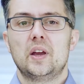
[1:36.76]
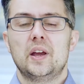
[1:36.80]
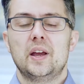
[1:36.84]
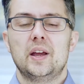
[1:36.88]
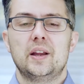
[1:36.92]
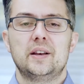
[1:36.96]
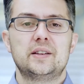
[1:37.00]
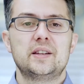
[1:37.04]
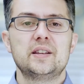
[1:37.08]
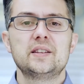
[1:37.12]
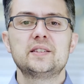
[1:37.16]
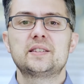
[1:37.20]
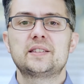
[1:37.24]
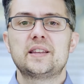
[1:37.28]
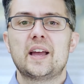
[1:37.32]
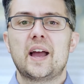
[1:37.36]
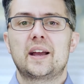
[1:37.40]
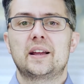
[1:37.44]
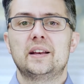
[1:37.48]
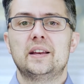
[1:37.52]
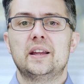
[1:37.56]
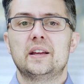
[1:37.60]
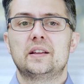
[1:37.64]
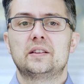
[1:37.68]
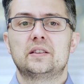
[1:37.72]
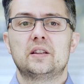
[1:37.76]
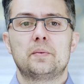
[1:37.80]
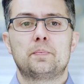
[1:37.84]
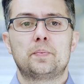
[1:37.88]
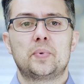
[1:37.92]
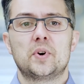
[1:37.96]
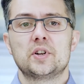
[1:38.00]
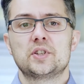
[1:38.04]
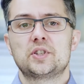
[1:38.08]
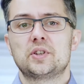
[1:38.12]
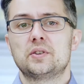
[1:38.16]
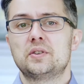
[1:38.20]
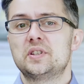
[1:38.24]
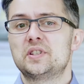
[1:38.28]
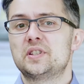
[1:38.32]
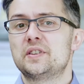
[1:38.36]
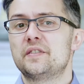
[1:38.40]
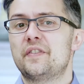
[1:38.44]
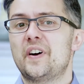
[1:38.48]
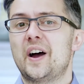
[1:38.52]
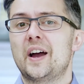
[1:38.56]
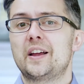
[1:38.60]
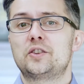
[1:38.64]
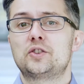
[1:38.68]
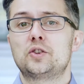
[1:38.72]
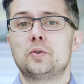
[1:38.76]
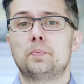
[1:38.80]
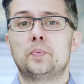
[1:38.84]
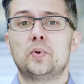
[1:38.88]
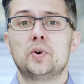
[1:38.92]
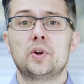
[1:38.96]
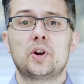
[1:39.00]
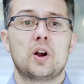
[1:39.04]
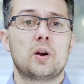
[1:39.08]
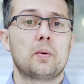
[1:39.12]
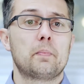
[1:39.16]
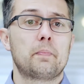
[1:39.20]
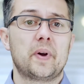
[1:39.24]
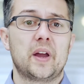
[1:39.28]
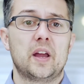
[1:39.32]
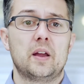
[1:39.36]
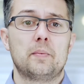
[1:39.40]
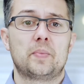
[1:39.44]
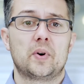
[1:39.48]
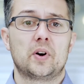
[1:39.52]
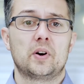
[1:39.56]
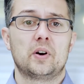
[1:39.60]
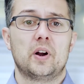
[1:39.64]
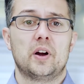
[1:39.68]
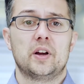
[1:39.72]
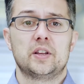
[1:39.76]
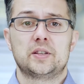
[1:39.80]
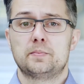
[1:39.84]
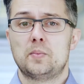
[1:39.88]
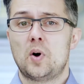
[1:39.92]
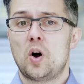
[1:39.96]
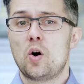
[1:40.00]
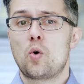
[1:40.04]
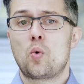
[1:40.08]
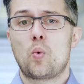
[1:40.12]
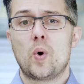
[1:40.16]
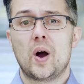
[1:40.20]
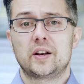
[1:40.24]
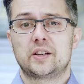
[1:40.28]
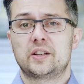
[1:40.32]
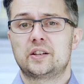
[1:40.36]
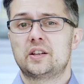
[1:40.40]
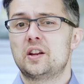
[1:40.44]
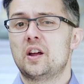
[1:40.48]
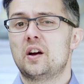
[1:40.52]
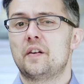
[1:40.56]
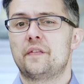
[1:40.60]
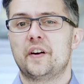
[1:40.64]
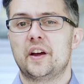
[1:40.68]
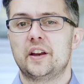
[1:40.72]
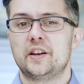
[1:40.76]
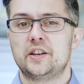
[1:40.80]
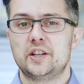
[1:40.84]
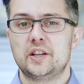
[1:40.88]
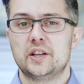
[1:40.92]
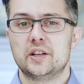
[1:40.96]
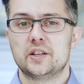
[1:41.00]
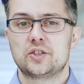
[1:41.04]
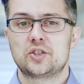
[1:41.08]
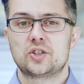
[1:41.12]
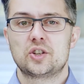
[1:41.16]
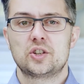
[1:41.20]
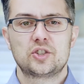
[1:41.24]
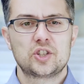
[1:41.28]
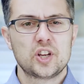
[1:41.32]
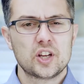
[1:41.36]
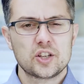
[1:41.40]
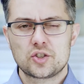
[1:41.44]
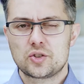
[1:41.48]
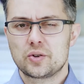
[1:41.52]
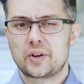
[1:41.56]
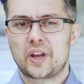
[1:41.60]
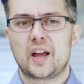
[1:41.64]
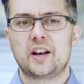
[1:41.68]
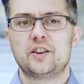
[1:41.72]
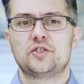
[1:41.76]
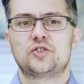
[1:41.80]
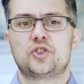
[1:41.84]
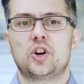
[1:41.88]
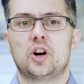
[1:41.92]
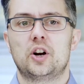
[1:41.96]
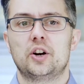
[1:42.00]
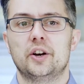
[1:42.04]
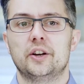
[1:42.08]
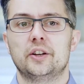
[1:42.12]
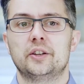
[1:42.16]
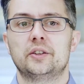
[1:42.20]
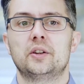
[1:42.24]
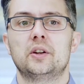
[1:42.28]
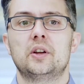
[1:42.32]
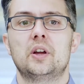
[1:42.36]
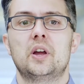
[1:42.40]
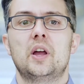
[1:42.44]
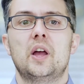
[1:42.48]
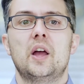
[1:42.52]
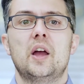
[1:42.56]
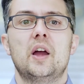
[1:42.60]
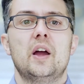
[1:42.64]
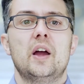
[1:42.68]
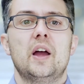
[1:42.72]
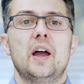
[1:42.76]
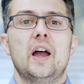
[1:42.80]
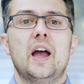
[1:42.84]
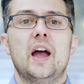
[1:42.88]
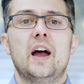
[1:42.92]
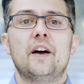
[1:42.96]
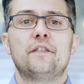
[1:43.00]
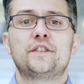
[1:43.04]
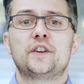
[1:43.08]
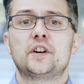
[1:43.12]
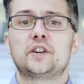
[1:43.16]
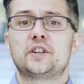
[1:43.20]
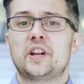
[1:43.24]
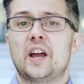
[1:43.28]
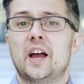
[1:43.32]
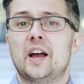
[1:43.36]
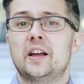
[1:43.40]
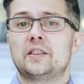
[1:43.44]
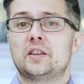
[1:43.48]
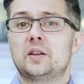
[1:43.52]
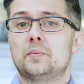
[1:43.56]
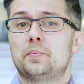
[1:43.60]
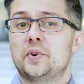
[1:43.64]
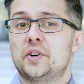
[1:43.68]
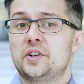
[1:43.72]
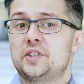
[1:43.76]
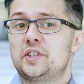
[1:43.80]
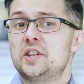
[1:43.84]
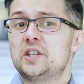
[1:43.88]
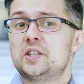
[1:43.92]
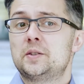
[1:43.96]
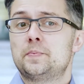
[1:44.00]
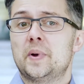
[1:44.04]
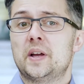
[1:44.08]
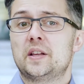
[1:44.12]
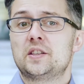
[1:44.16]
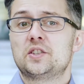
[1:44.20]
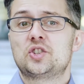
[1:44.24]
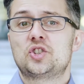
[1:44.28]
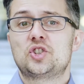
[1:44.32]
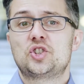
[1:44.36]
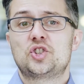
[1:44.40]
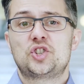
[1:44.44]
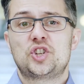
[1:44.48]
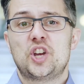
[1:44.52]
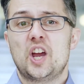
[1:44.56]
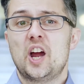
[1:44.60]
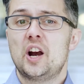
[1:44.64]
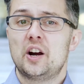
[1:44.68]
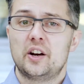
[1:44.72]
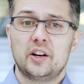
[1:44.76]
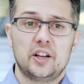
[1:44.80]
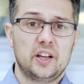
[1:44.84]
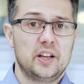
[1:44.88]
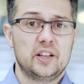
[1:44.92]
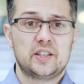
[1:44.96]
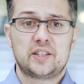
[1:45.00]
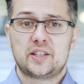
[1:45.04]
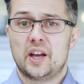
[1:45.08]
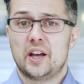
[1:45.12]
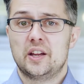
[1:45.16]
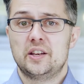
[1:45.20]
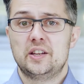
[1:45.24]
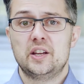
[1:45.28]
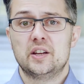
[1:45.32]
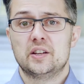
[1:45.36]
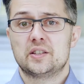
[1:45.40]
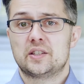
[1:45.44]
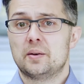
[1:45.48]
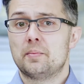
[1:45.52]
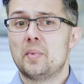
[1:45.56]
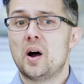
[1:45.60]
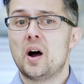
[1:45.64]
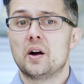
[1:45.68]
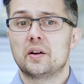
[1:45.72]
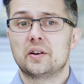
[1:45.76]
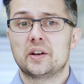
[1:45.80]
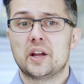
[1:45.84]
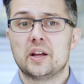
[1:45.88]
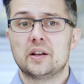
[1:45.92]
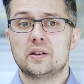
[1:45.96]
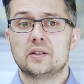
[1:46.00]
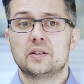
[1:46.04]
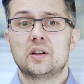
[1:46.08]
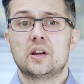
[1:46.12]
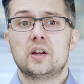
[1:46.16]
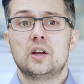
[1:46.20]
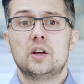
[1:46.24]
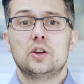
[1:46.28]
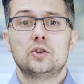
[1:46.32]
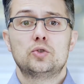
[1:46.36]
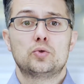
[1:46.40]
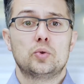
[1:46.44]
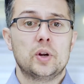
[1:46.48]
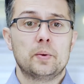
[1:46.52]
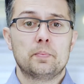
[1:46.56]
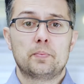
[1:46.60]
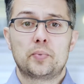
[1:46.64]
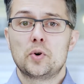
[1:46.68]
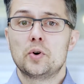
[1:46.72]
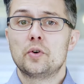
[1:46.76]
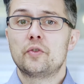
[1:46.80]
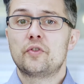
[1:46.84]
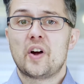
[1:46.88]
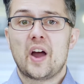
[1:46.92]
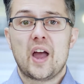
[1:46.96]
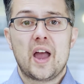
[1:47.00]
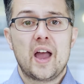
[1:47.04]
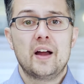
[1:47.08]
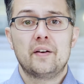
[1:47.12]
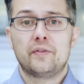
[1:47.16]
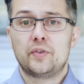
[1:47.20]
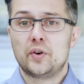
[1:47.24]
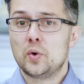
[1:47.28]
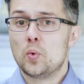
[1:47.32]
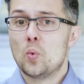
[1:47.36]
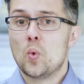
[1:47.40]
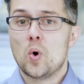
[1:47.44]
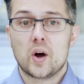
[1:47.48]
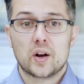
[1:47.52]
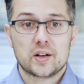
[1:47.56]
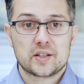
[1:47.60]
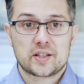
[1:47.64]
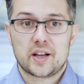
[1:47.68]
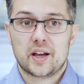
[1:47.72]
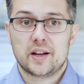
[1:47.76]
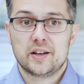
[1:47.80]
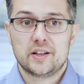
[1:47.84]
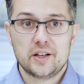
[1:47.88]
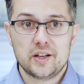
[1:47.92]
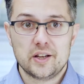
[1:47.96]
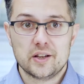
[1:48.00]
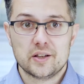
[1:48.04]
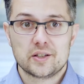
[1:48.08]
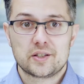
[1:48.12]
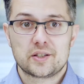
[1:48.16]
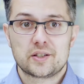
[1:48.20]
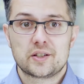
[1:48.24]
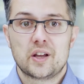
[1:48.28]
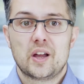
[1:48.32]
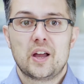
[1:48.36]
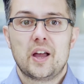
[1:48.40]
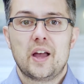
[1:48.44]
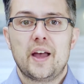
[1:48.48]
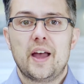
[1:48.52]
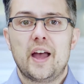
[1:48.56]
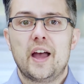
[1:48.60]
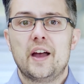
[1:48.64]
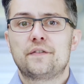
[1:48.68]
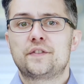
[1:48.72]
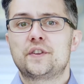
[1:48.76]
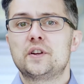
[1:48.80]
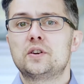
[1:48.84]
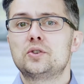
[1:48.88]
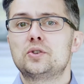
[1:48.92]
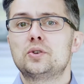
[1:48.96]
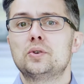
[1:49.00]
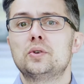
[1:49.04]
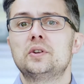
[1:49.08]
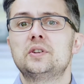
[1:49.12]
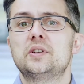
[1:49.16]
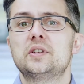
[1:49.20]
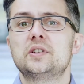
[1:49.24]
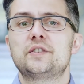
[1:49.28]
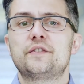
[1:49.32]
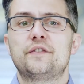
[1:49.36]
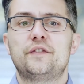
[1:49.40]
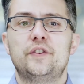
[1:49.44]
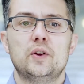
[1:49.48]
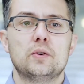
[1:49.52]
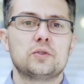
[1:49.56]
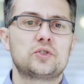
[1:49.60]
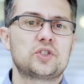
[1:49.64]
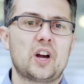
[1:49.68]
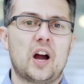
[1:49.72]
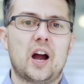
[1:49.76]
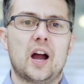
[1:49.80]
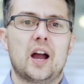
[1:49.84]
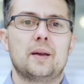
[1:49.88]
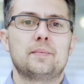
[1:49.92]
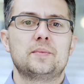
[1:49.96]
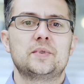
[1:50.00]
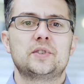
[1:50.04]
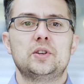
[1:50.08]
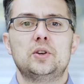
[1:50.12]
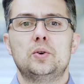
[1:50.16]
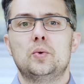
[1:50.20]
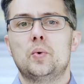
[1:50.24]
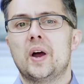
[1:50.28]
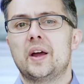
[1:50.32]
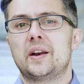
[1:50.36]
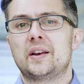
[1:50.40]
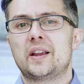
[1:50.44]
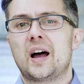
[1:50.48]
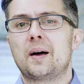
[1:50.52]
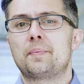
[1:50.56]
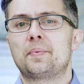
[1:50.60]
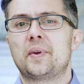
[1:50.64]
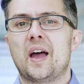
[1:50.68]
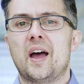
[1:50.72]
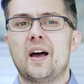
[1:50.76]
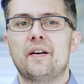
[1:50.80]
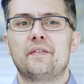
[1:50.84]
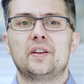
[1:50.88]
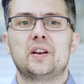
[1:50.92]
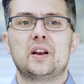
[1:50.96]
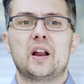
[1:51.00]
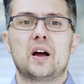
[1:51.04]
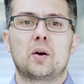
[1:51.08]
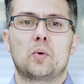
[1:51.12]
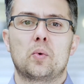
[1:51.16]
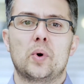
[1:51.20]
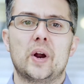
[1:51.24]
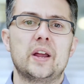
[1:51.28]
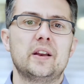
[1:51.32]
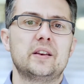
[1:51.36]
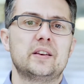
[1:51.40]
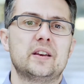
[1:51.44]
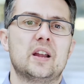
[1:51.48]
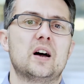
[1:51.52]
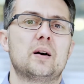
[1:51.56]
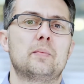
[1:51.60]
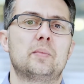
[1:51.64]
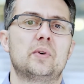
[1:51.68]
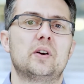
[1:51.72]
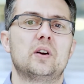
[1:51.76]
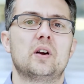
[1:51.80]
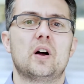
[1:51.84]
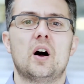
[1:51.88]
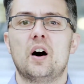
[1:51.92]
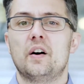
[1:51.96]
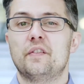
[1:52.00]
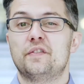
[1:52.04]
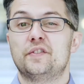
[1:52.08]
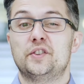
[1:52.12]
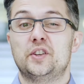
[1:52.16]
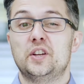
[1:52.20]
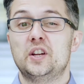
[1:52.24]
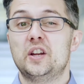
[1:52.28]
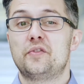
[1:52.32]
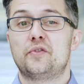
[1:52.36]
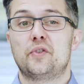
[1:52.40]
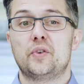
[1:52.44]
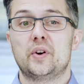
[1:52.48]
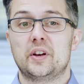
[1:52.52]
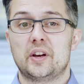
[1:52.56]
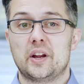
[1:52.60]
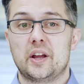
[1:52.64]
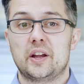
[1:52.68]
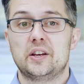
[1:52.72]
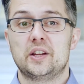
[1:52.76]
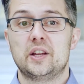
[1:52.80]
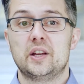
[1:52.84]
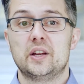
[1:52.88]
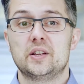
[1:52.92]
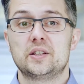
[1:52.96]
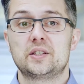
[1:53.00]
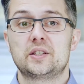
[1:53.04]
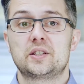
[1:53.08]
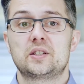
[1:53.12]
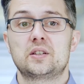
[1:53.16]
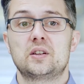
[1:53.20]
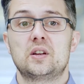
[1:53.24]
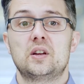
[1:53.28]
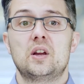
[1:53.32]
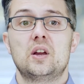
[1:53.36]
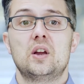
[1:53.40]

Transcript: In this technique, the person is invited to put on paper a small quantity of ideas just to get started. After that, the participants share its ideas among them to improve everyone's ideas. After doing this few times, you end up having a great number of different ideas.